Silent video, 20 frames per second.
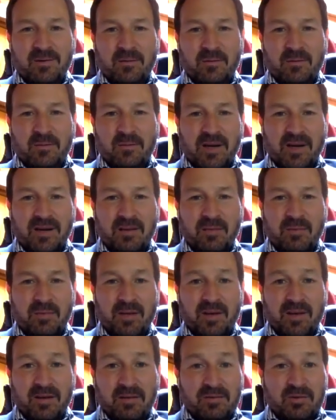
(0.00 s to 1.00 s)

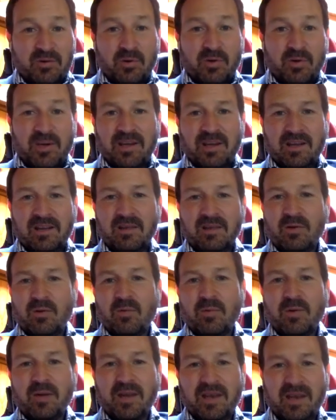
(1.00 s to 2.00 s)
by joining the
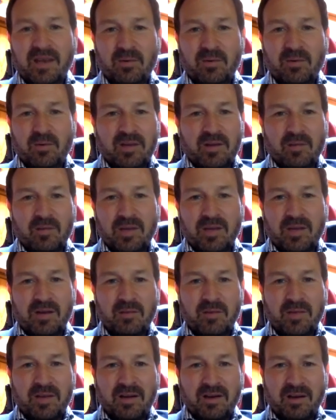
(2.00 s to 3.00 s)
Obyte network and
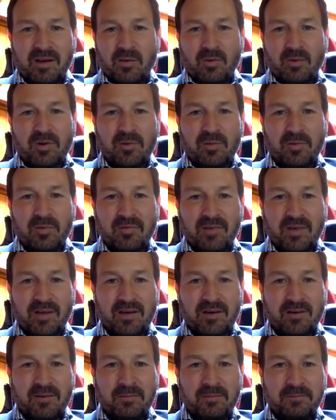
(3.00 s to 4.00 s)
becoming an order provider?